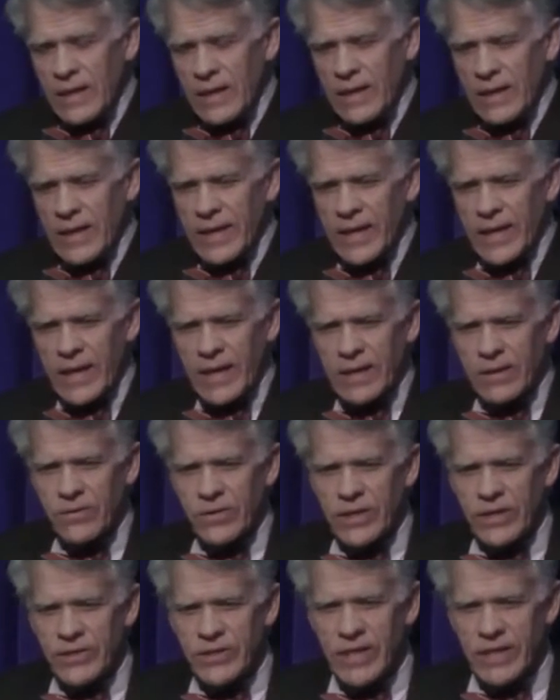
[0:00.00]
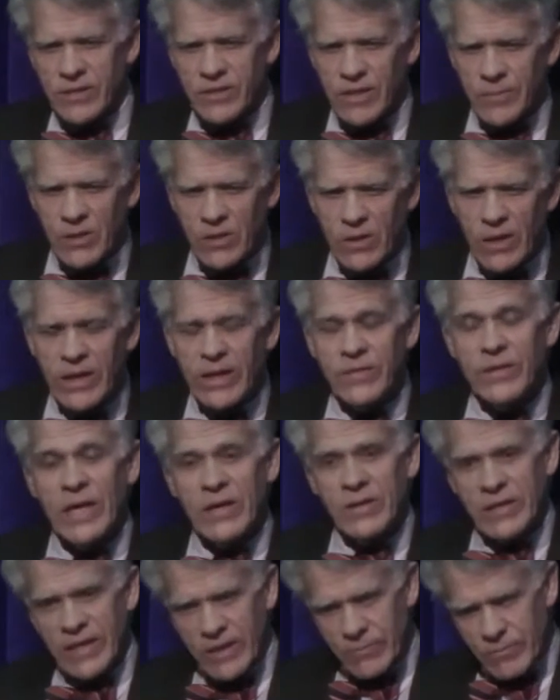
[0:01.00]
and it takes them, and then
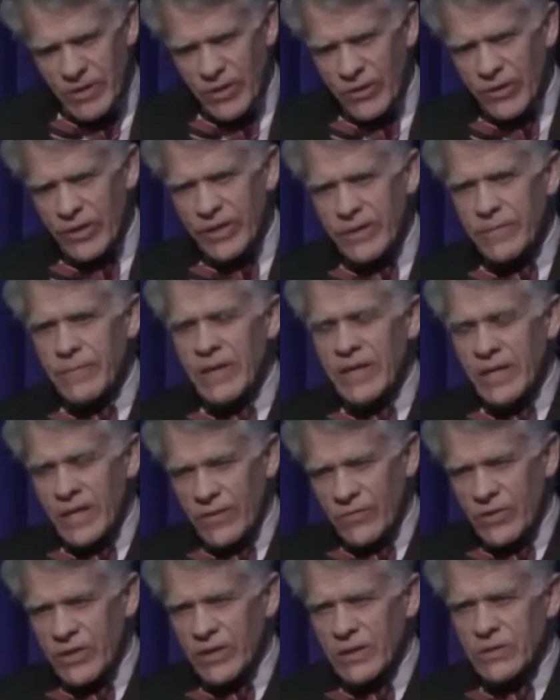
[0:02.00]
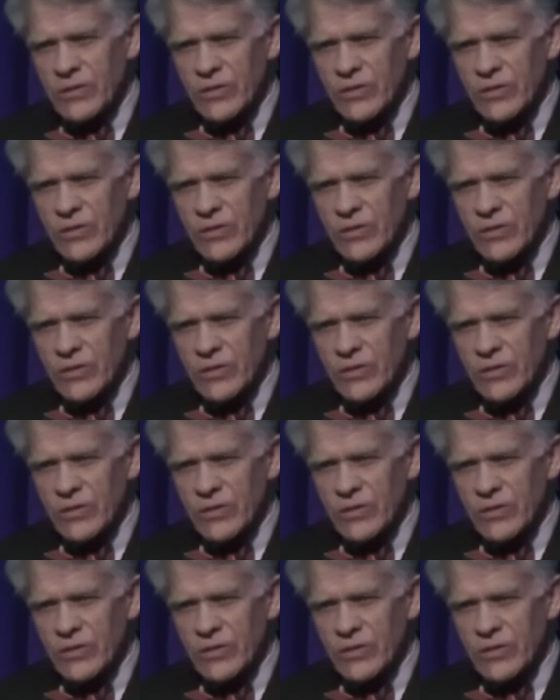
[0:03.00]
get married and have kids,